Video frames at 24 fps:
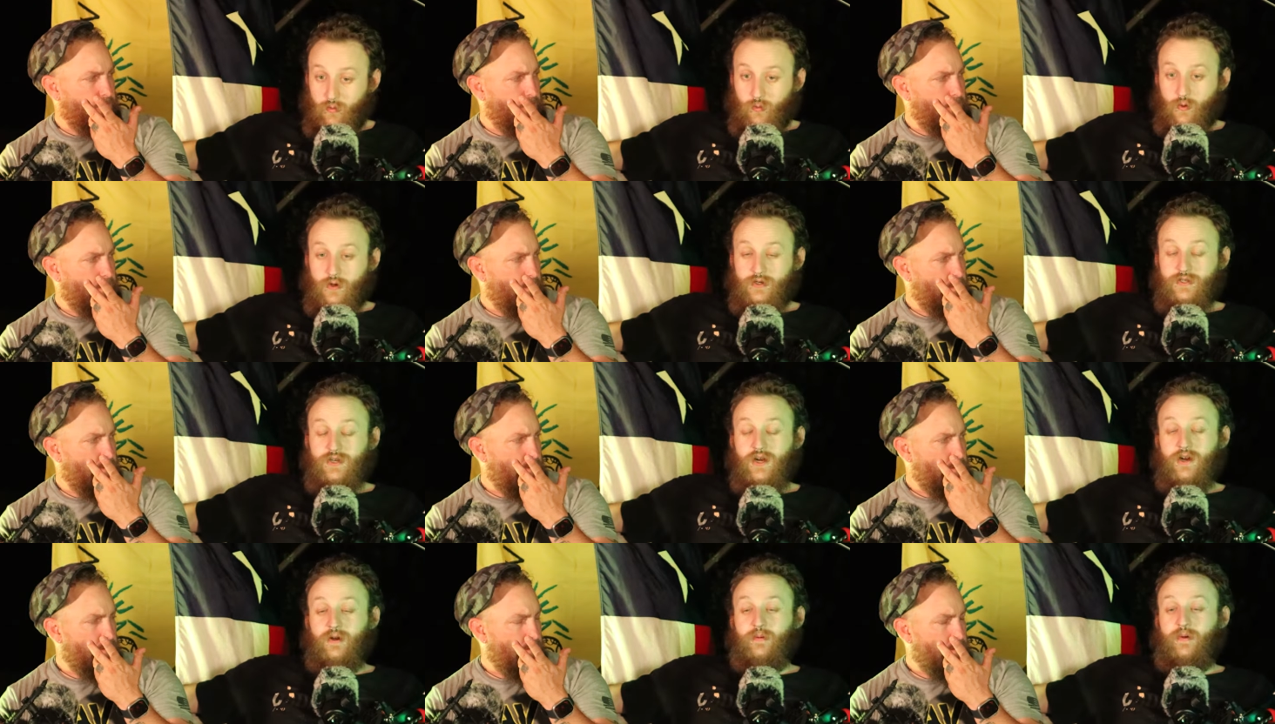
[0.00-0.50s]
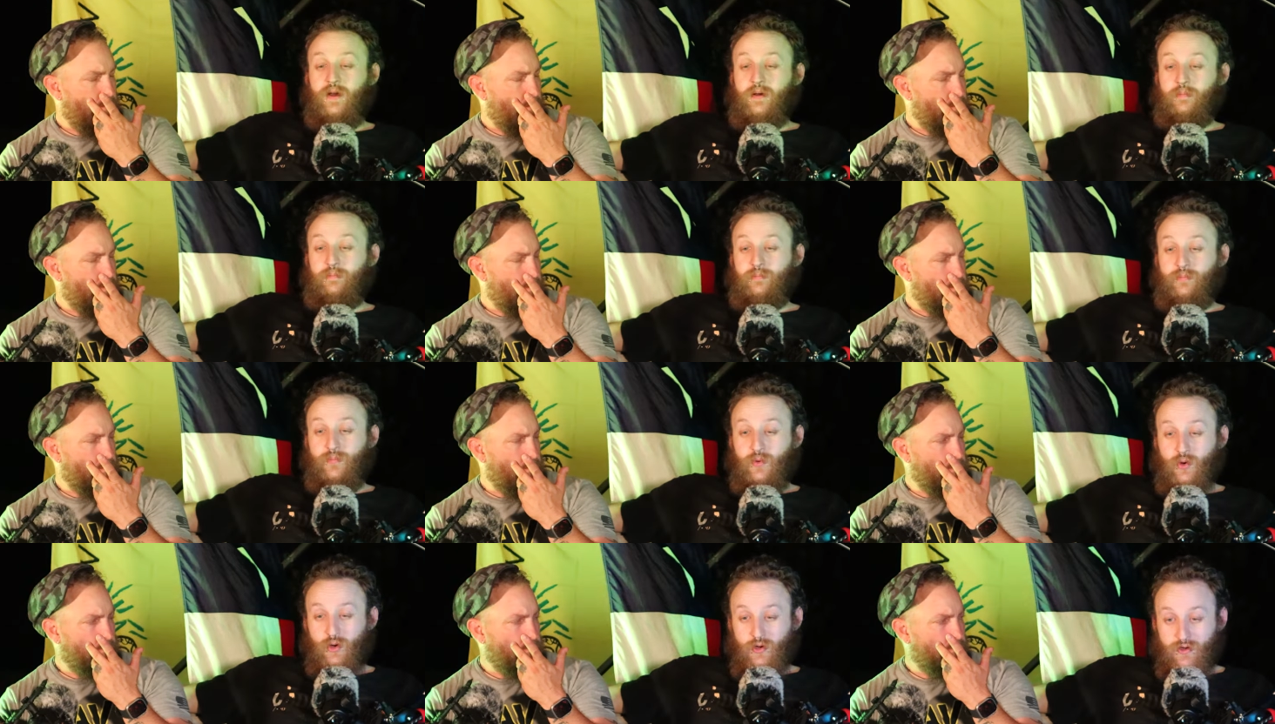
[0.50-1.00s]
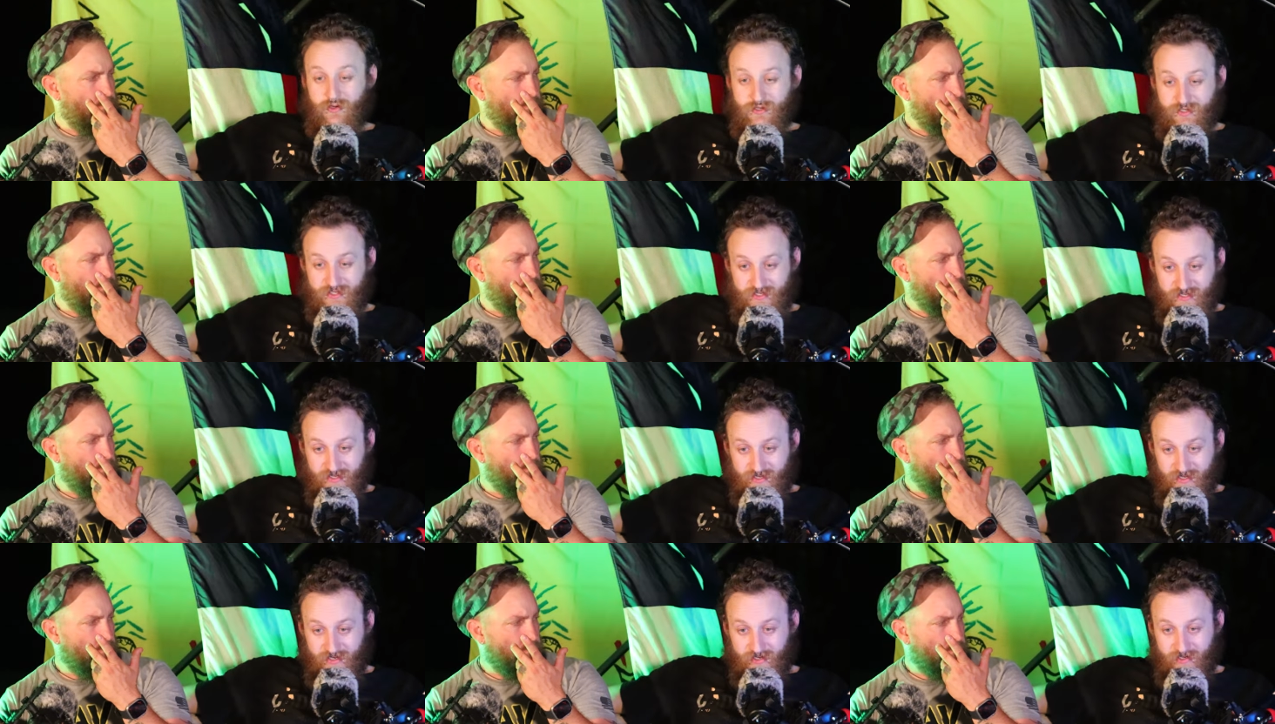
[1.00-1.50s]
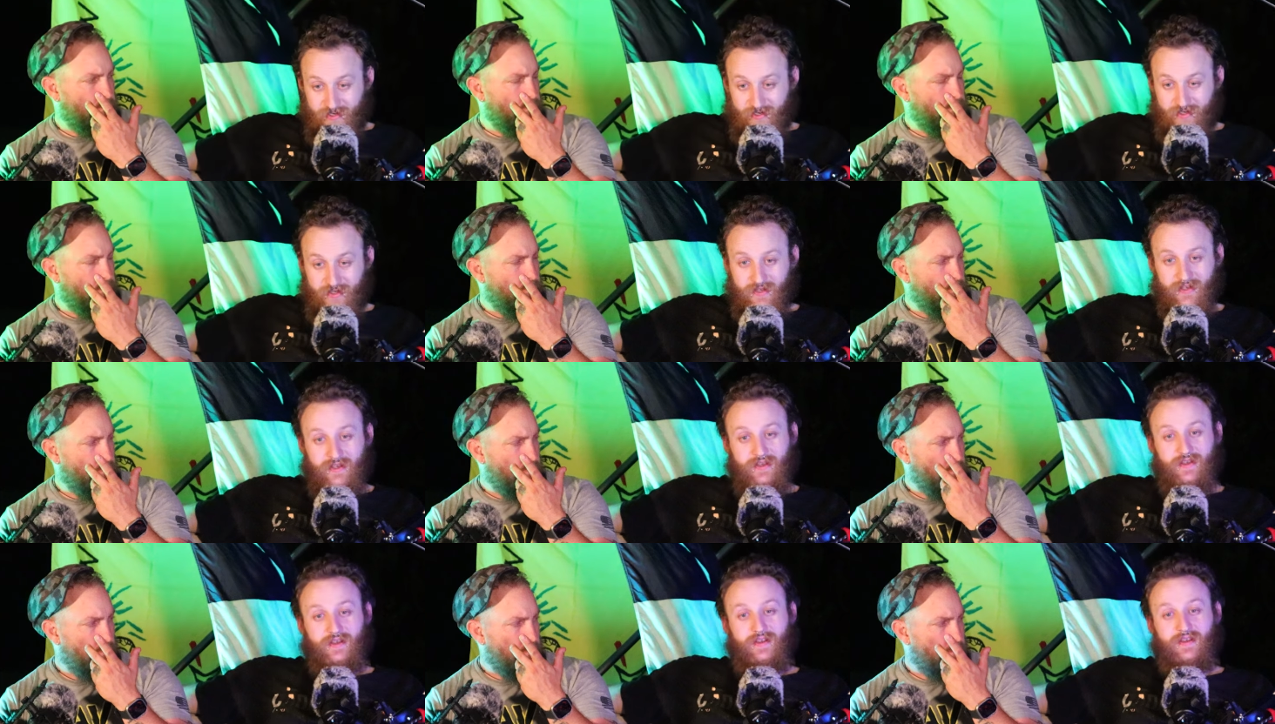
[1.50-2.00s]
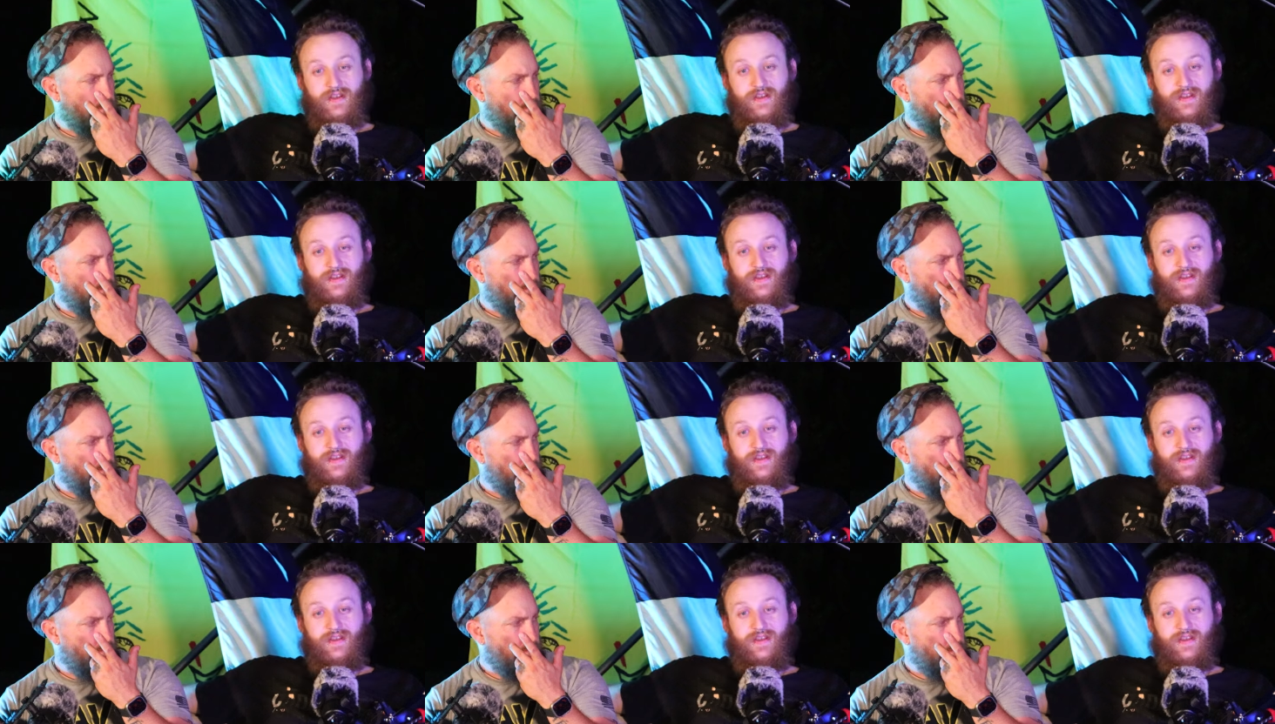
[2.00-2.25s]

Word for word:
Speaker 1: We're talking about border security